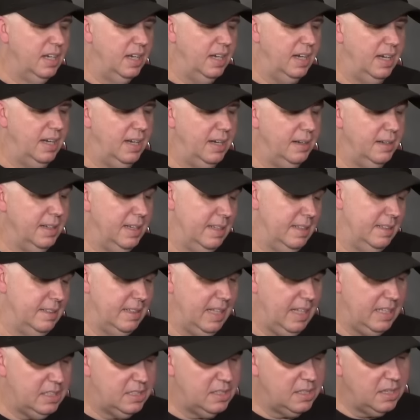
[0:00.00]
Uh,
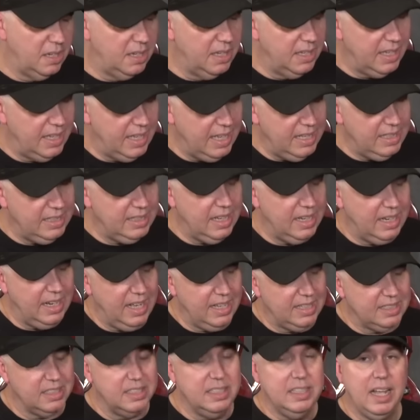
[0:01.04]
and that's it. It
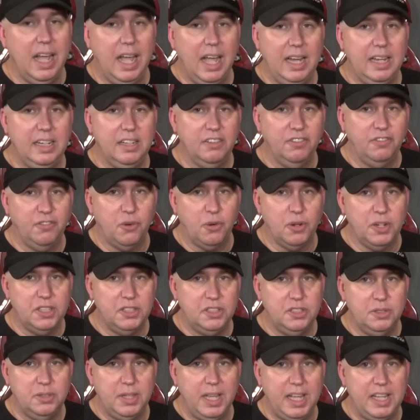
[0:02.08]
has 9 to
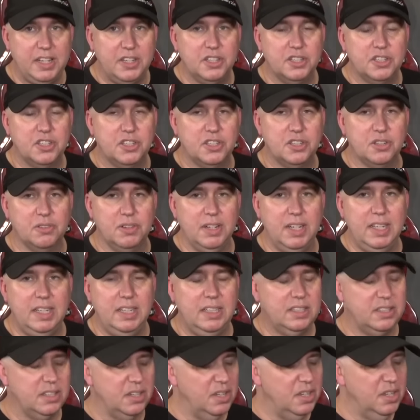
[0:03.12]
42 gauge
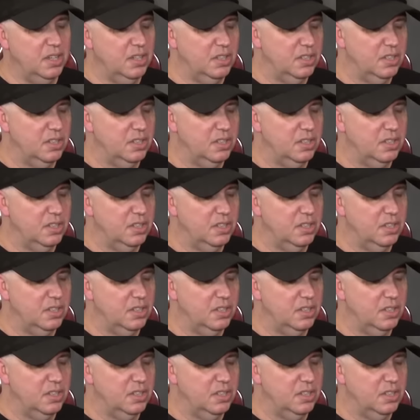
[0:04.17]
strings.